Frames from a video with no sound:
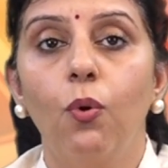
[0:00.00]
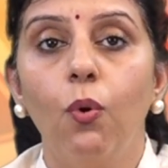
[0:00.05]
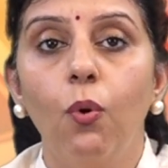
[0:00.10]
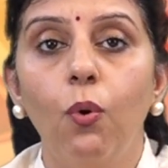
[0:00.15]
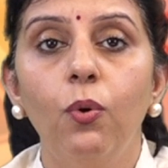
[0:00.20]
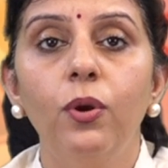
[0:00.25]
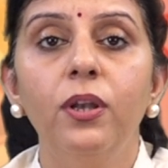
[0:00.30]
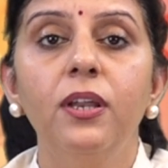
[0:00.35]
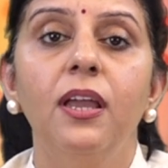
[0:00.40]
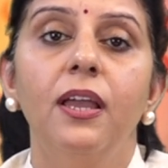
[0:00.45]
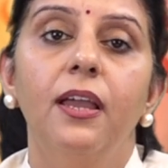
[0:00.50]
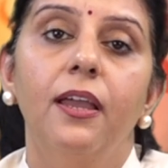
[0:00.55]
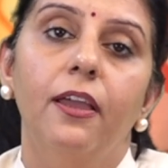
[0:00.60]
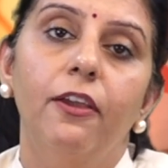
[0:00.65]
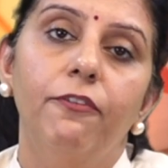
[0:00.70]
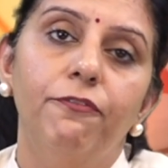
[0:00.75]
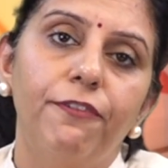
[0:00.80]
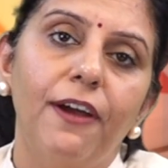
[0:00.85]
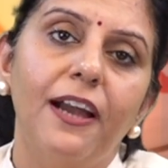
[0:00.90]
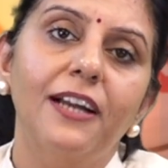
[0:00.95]
own
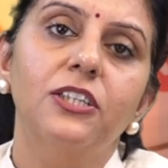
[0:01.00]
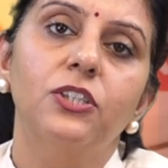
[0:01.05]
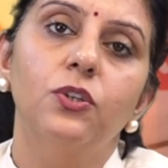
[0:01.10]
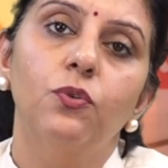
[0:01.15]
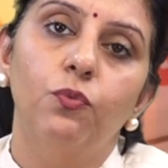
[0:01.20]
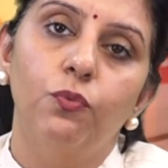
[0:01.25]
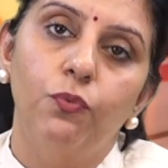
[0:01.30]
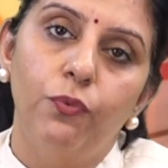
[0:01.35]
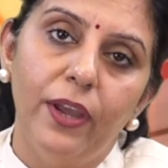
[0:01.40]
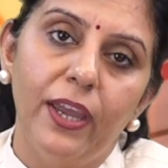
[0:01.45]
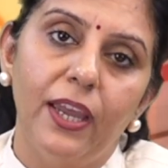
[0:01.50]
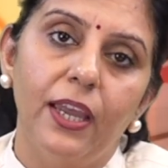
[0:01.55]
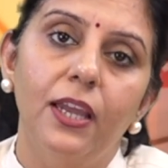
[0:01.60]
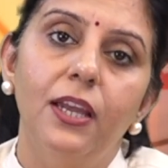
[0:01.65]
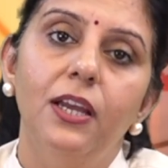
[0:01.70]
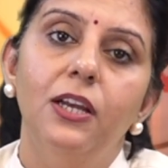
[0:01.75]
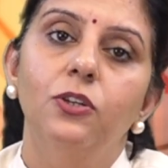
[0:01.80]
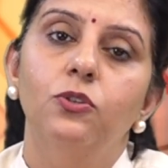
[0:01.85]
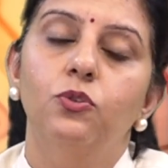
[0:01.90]
effective way